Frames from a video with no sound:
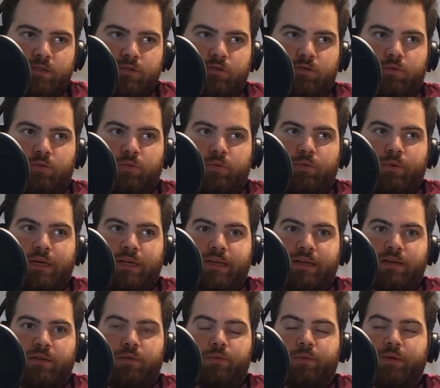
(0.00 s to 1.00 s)
So we
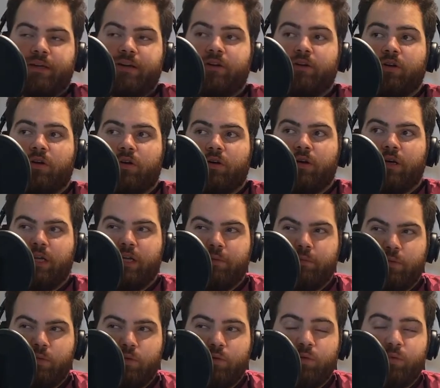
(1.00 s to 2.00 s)
waited, went on our
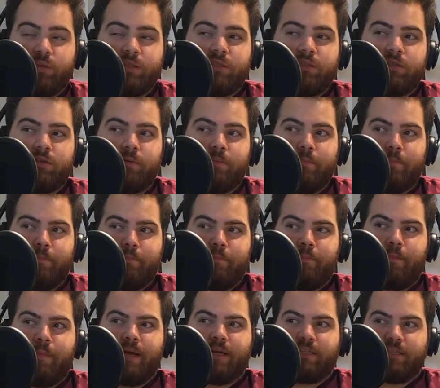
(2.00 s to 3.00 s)
honeymoon, went to
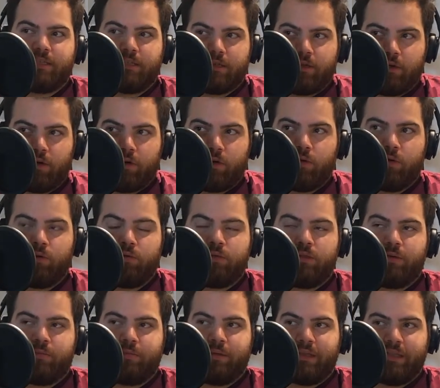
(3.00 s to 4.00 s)
Mexico,
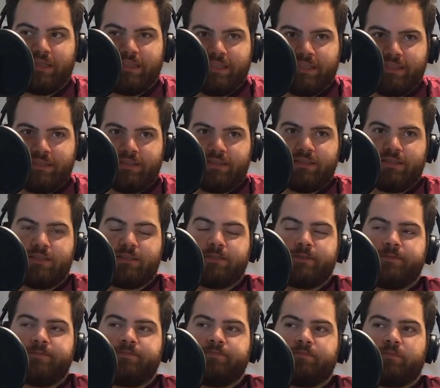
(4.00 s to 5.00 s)
to Belize,
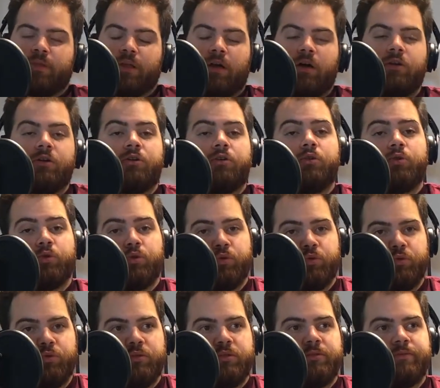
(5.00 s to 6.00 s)
on a
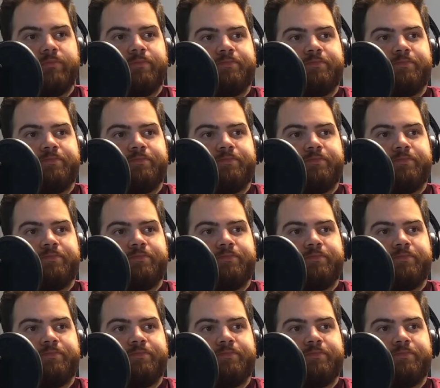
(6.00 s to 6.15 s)
cruise.